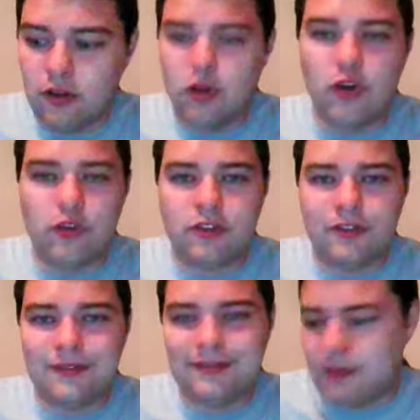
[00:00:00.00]
looked
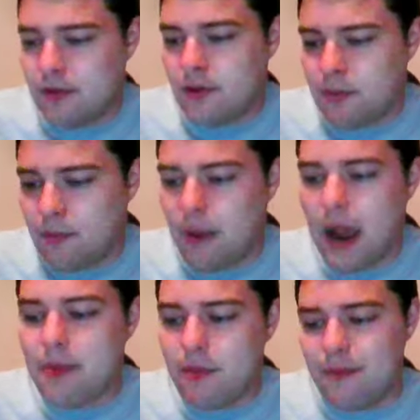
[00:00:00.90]

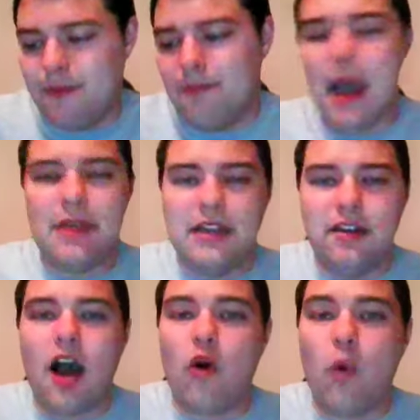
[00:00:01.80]
maybe
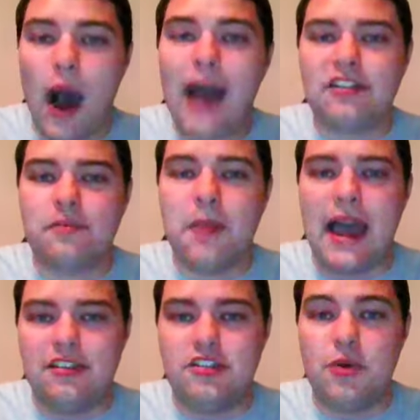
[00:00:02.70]
not quite as
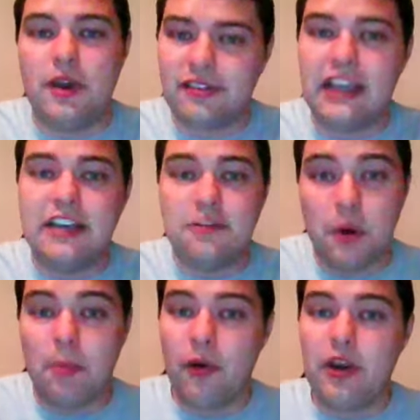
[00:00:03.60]
bad as USC's,
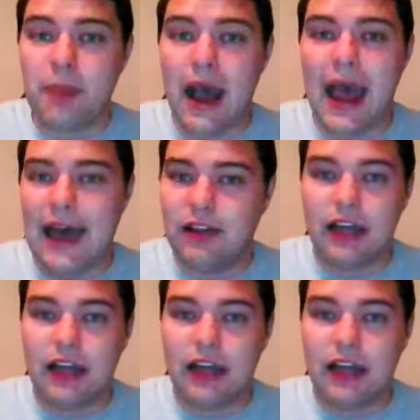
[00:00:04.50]
but pretty bad.